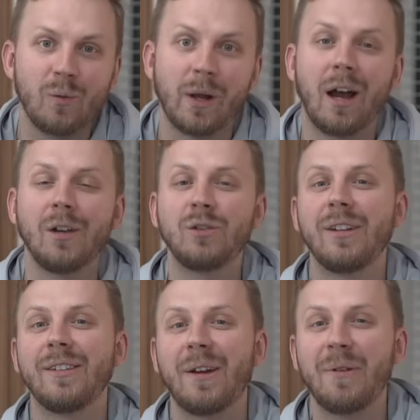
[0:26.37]

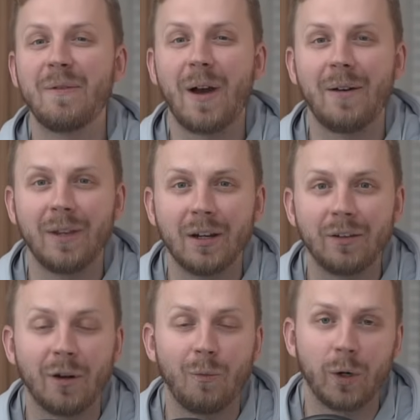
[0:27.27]
175
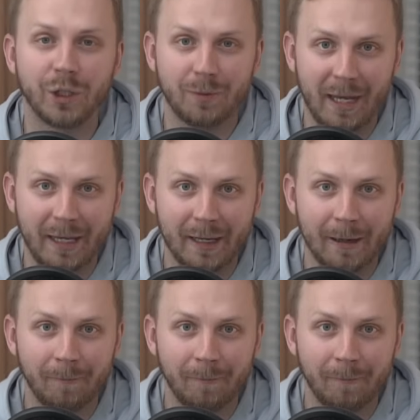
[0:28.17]
years of watchmaking.